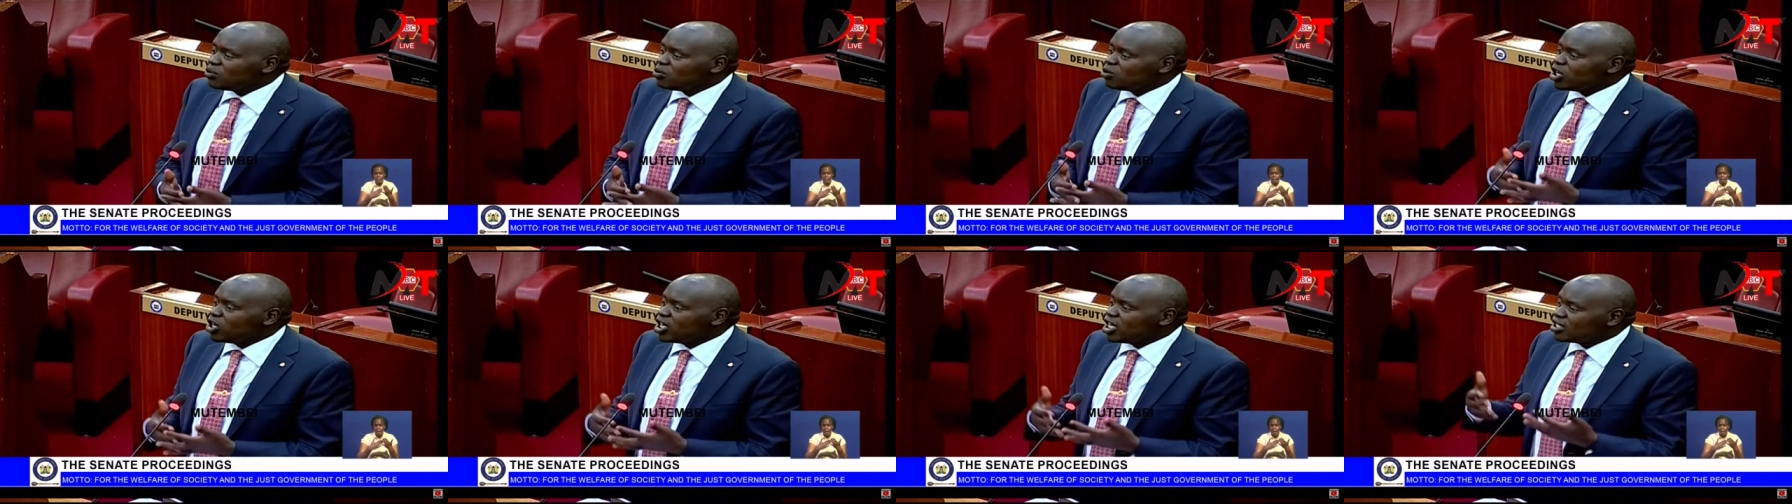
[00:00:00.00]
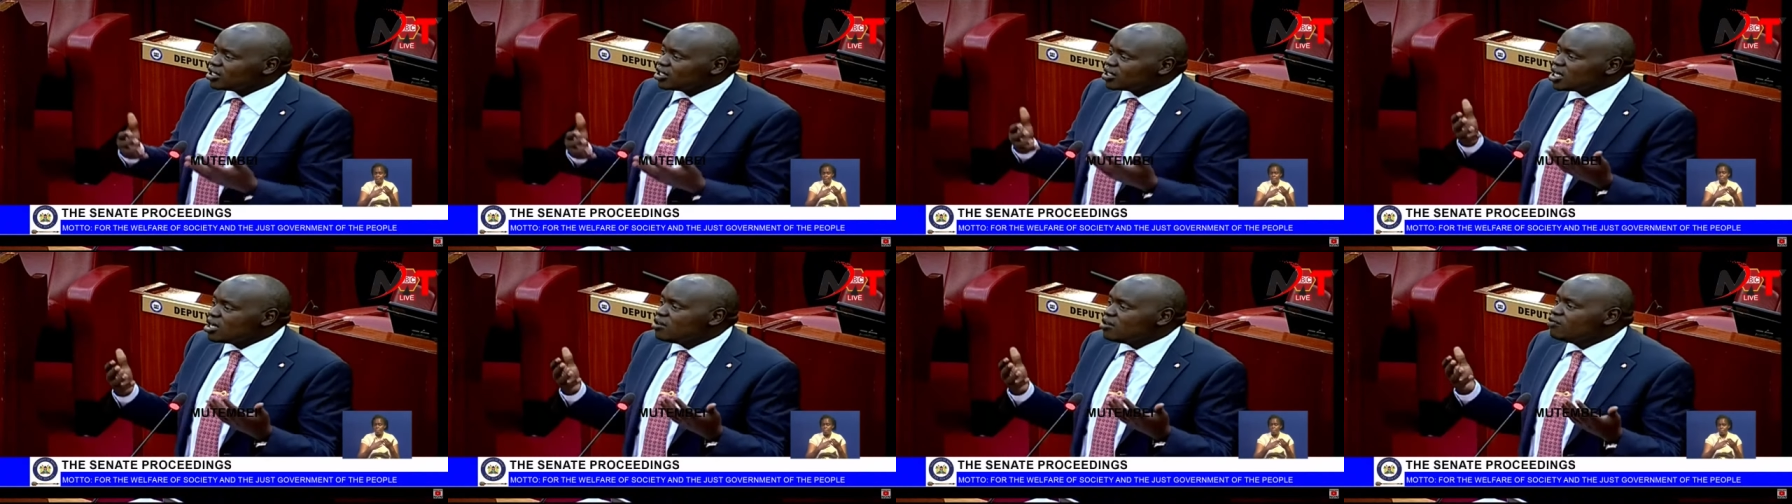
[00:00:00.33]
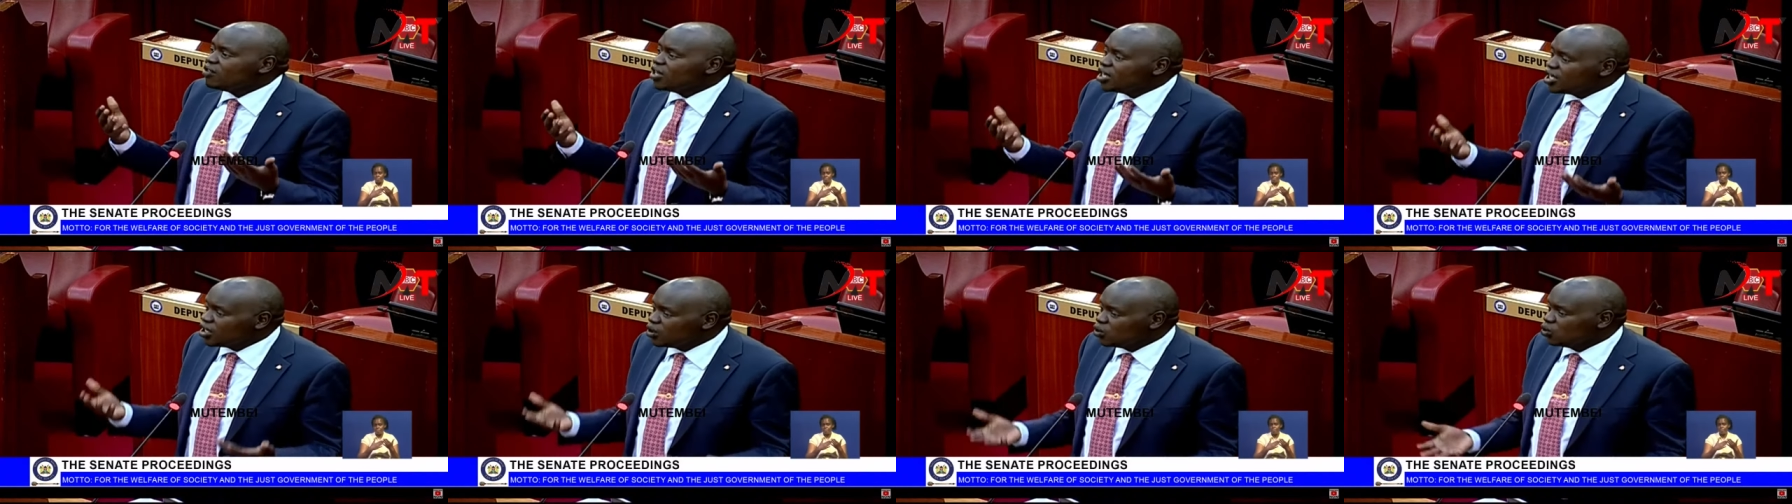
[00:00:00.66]
we were
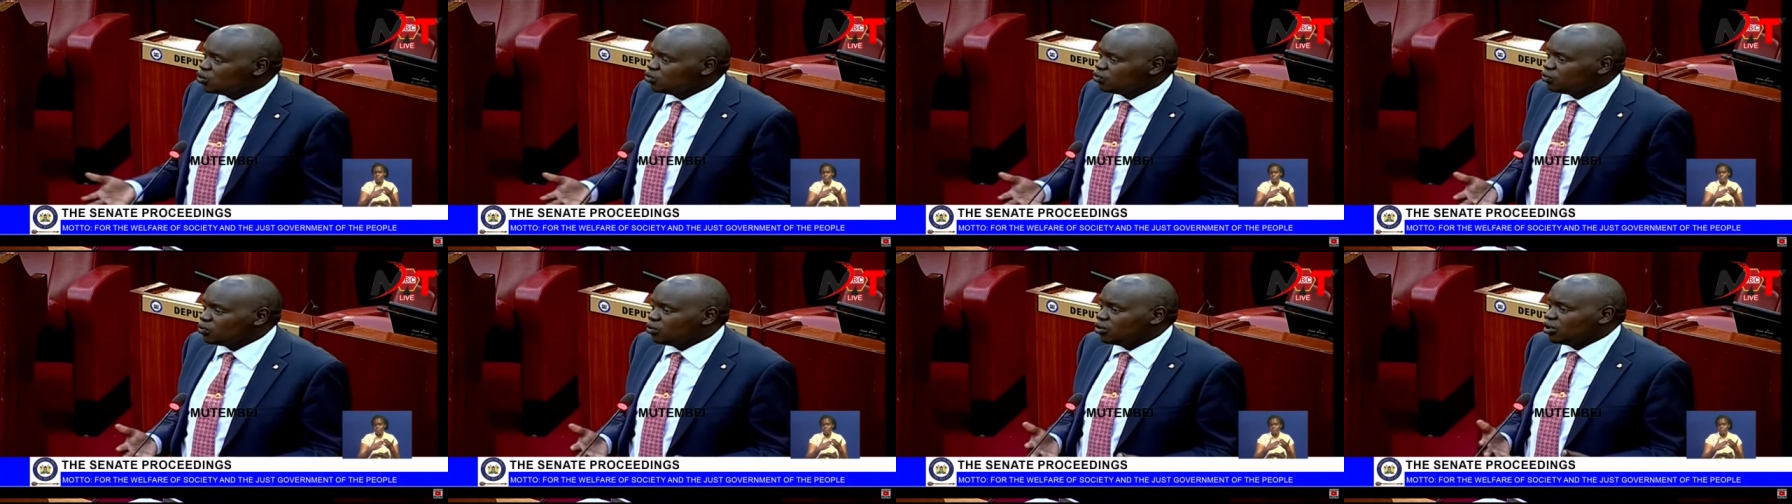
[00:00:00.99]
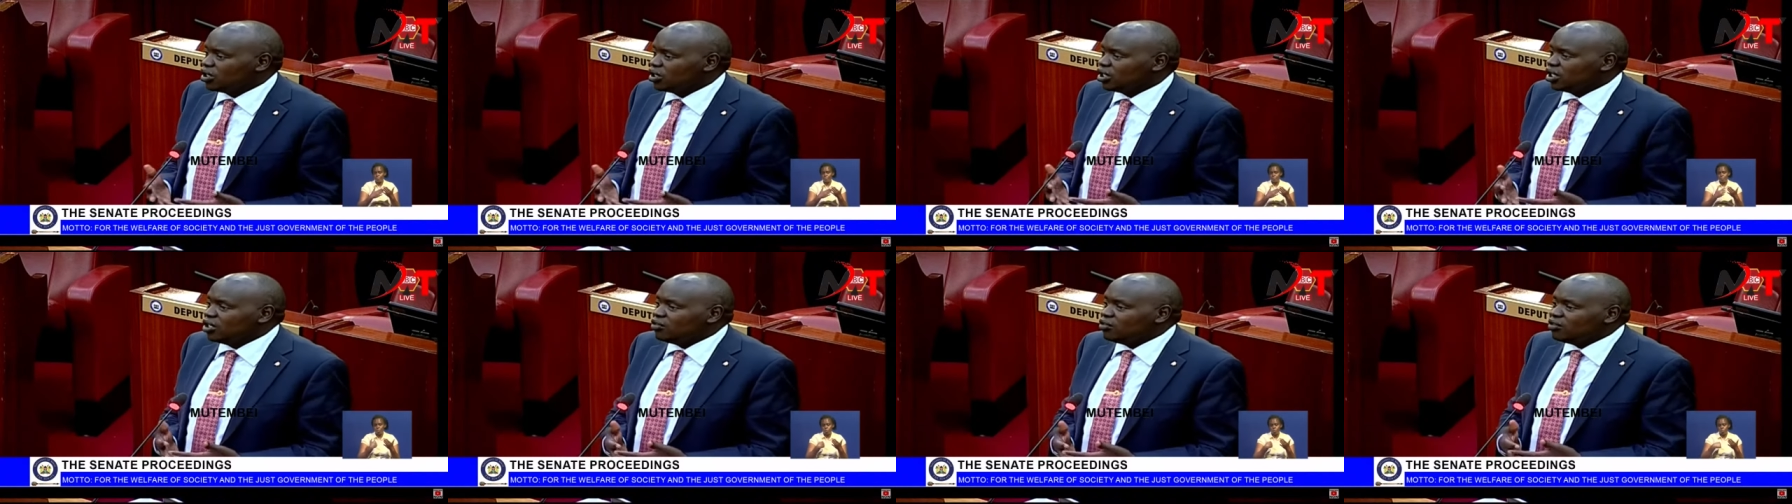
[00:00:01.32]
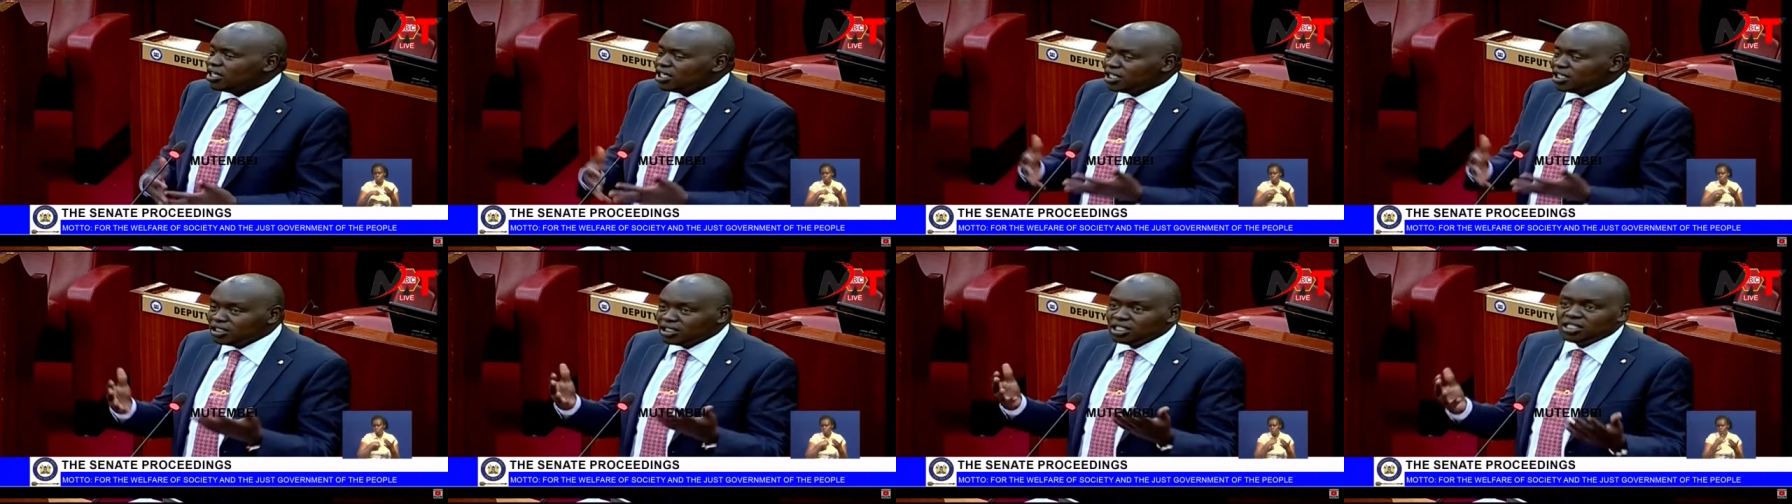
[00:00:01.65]
still very youthful,
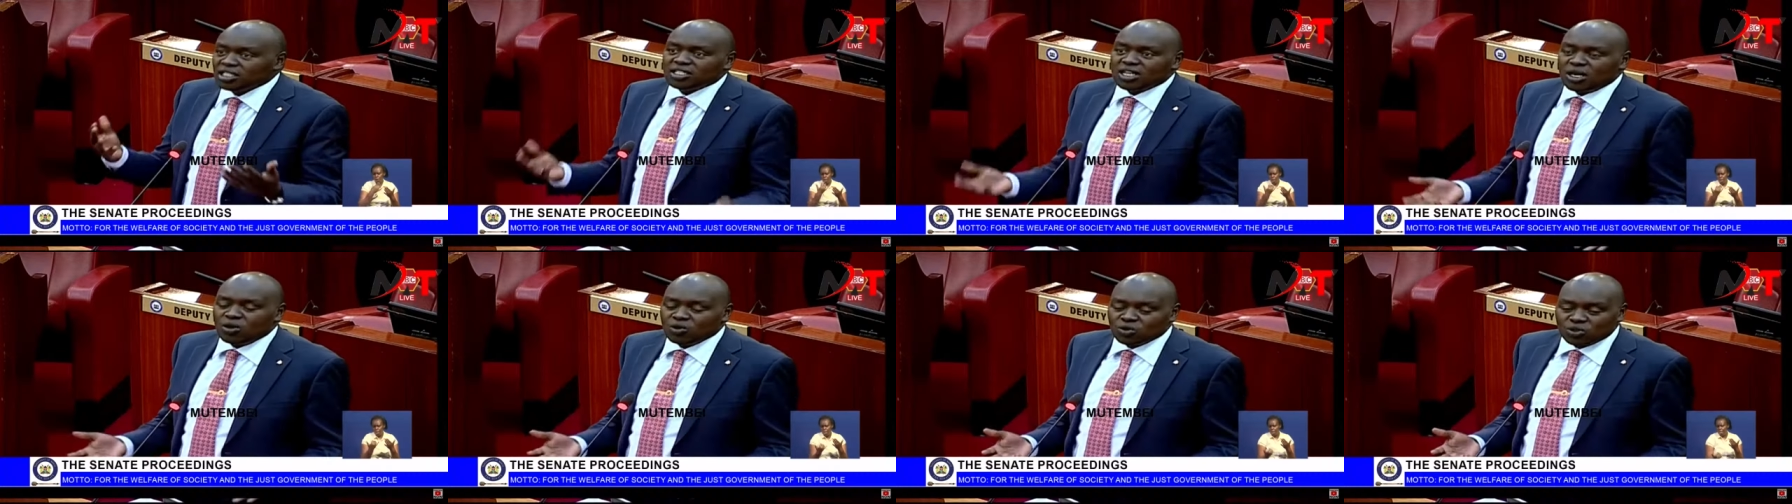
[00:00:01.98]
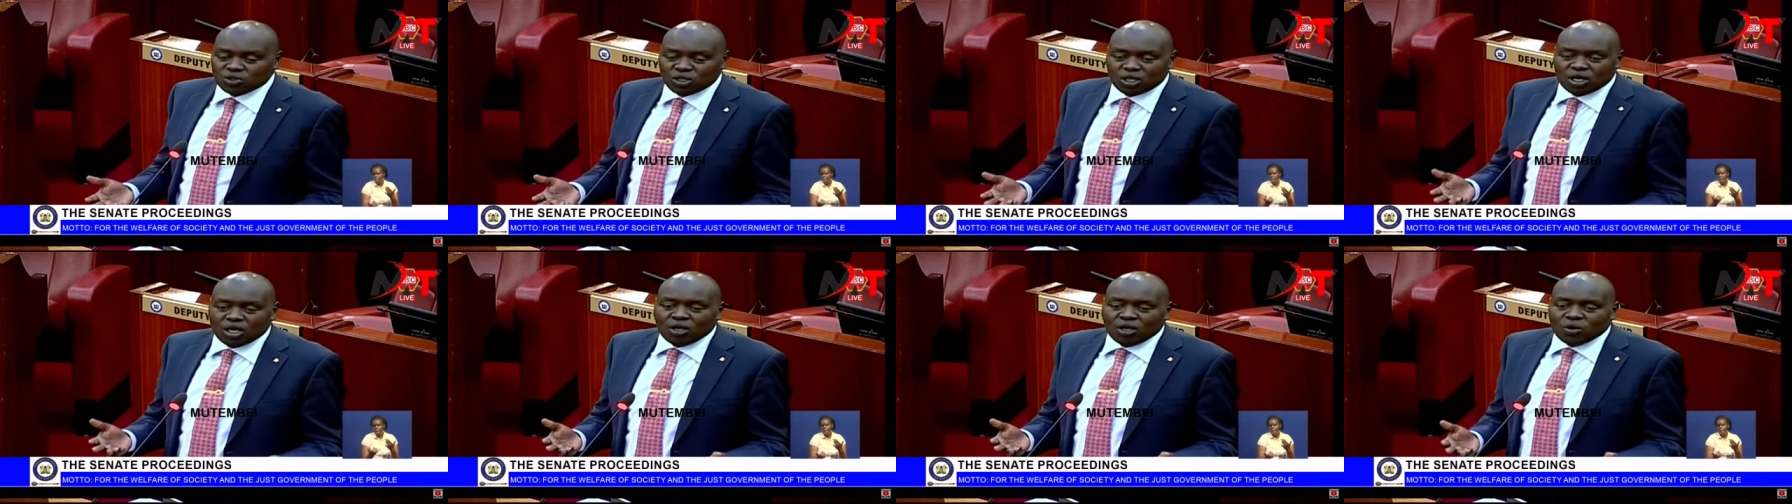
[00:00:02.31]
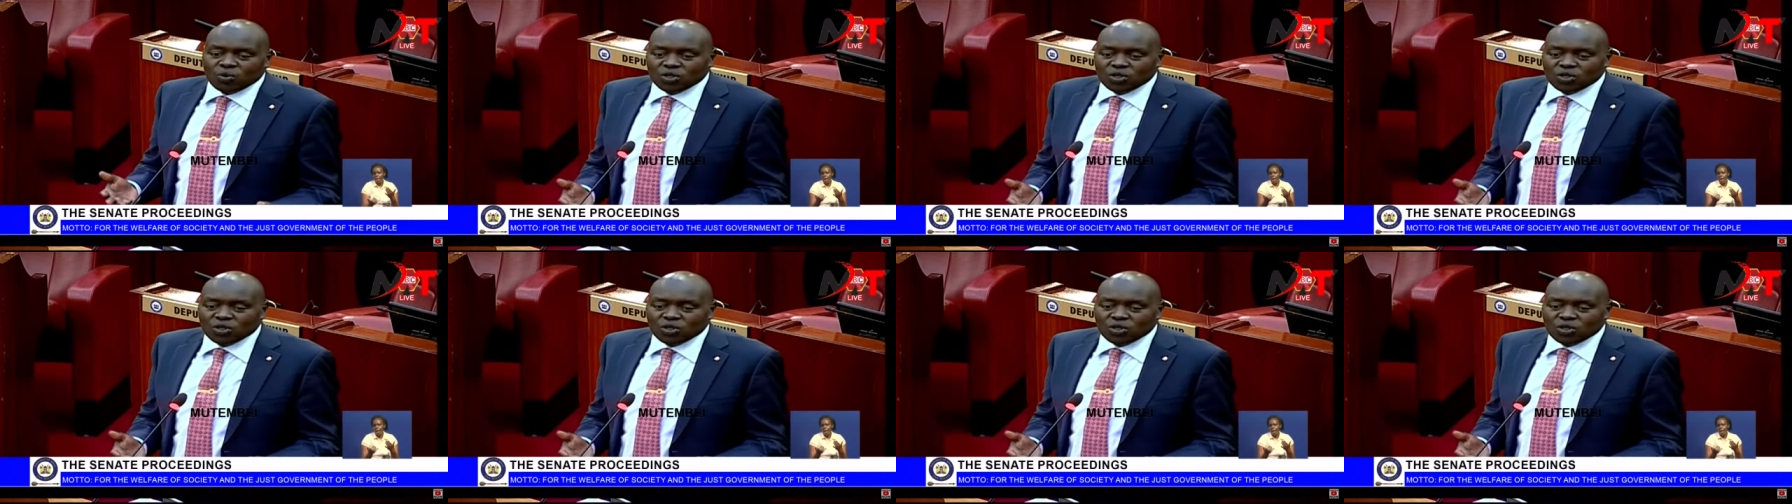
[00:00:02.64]
even in this house,